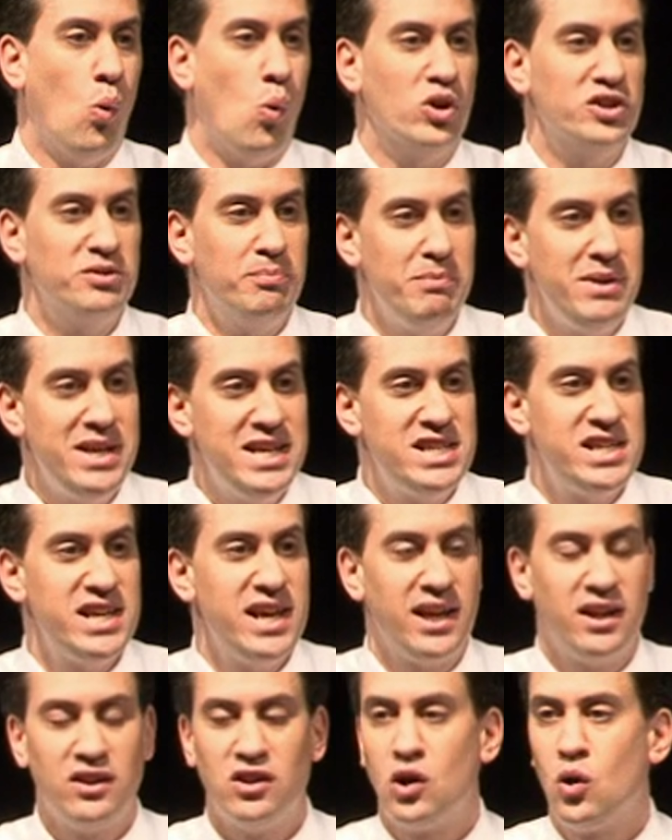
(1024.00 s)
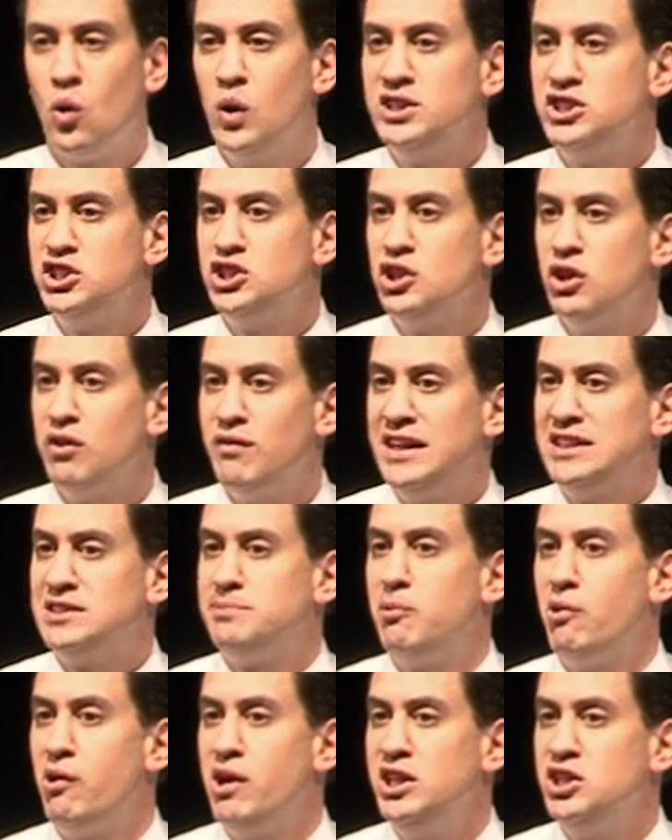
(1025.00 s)
was meeting the question of
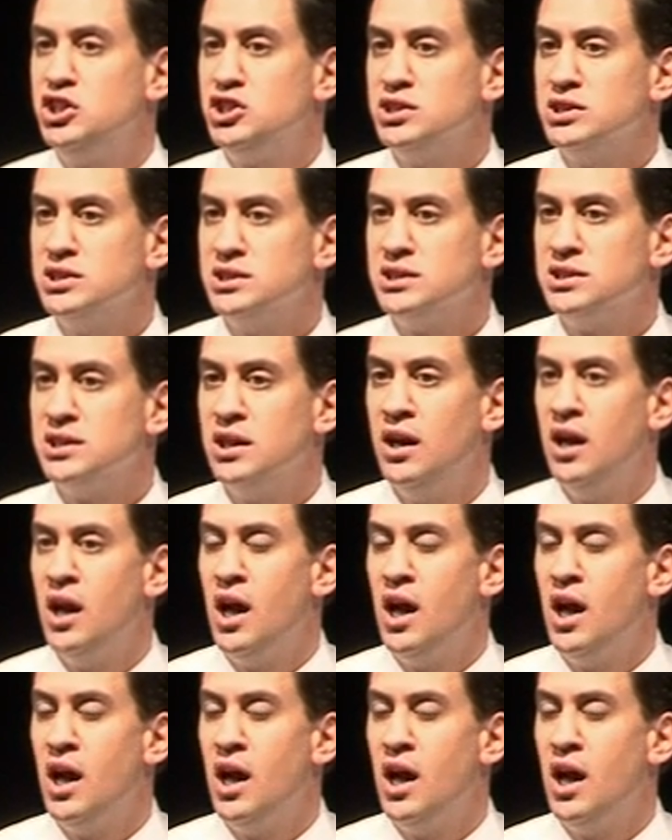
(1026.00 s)
aspirations,